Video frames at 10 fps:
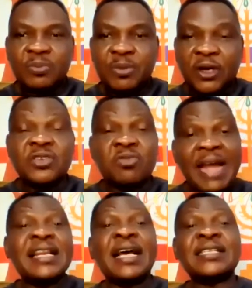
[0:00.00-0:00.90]
Because
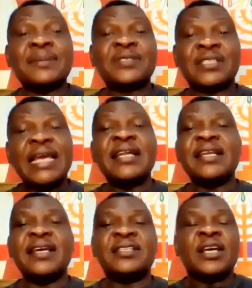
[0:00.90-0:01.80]
right now, as I'm saying
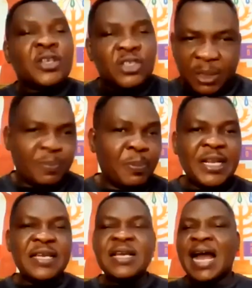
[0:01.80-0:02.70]
it,
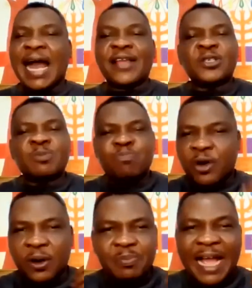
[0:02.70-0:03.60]
somebody, I just
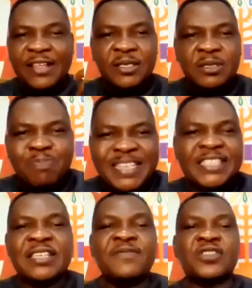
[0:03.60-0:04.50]
I just
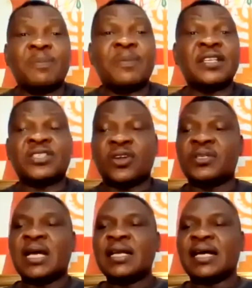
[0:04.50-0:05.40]
perceived somebody's
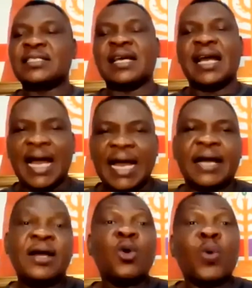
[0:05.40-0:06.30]
thought. I said,
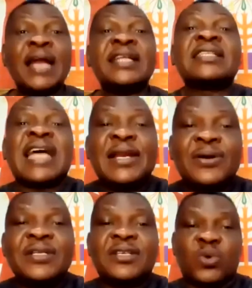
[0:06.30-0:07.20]
ah, why didn't I
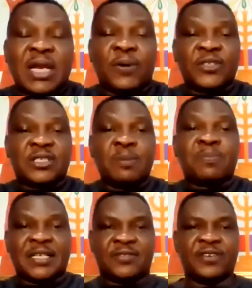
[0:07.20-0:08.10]
know this when I was still
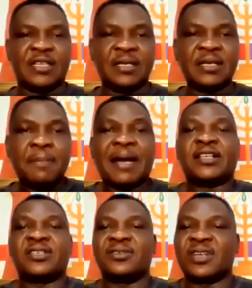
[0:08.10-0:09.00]
breastfeeding
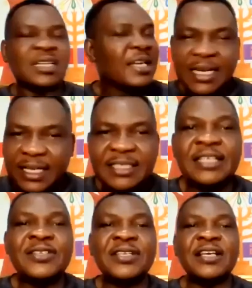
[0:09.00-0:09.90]
my children? Listen to